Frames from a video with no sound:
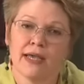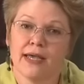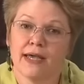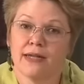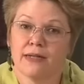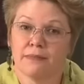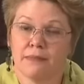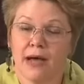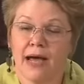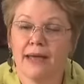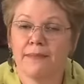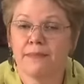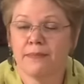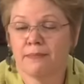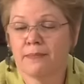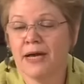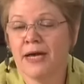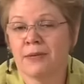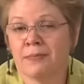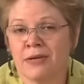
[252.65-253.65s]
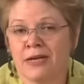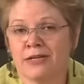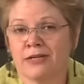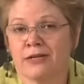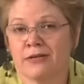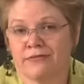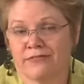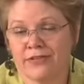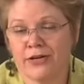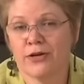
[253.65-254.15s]
and in my, my
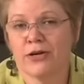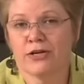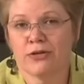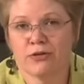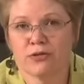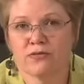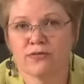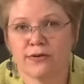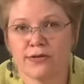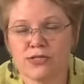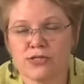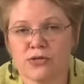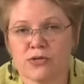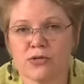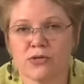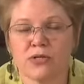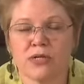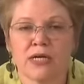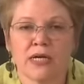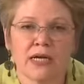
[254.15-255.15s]
opinion, very universal,